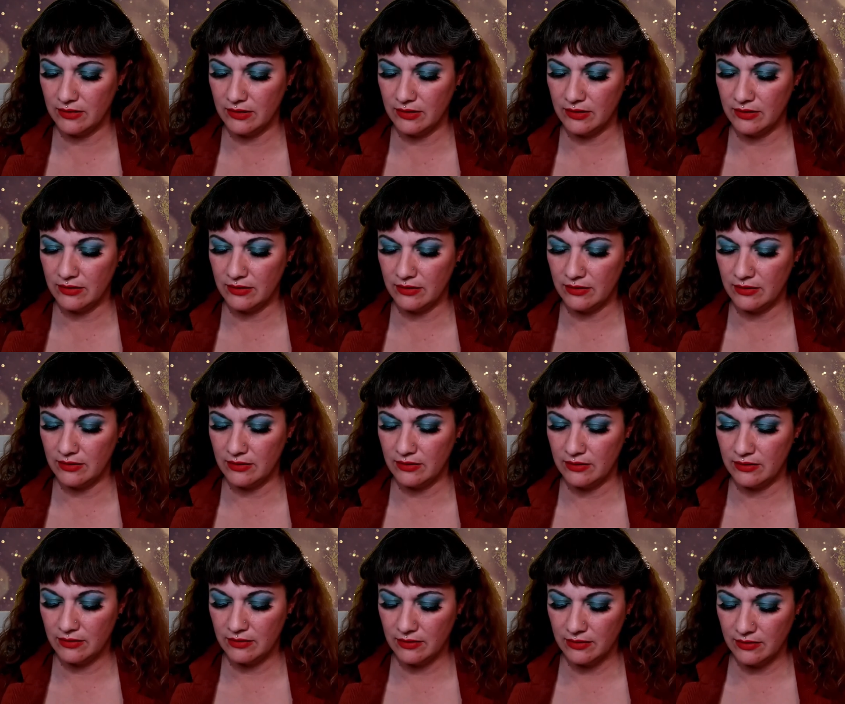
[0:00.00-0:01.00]

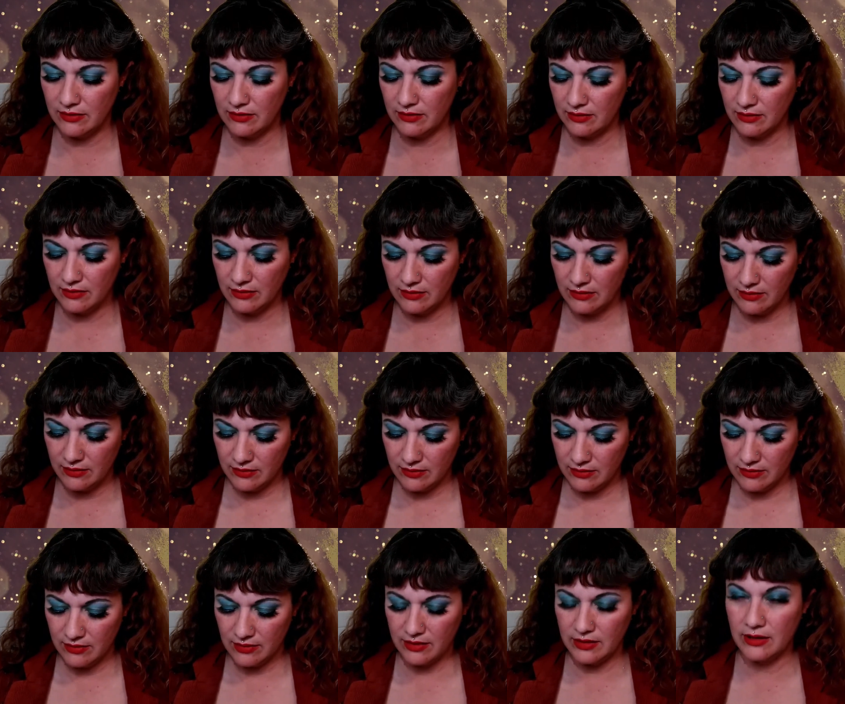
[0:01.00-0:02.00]

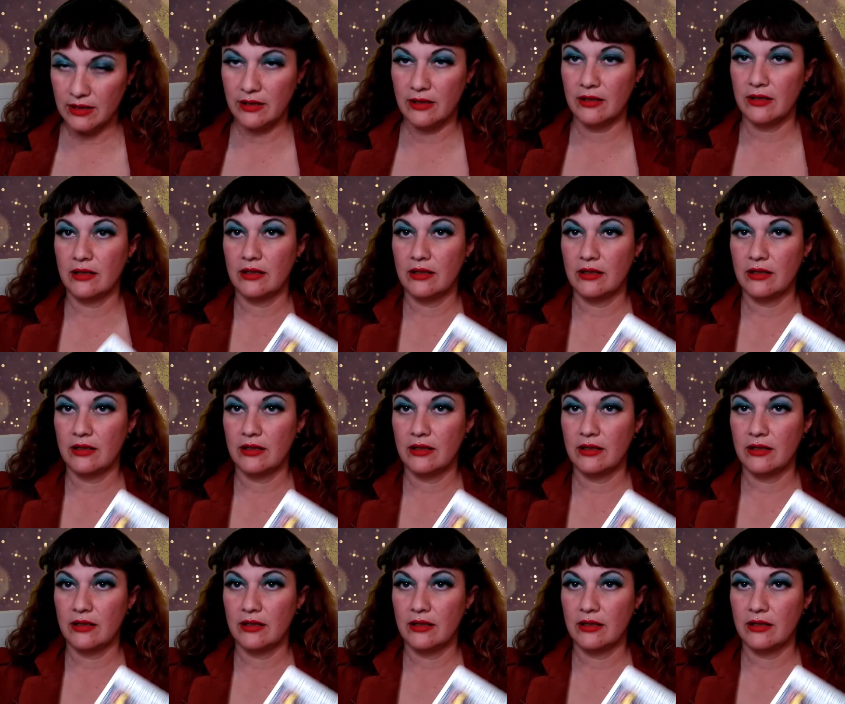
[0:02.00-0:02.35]
[no speech]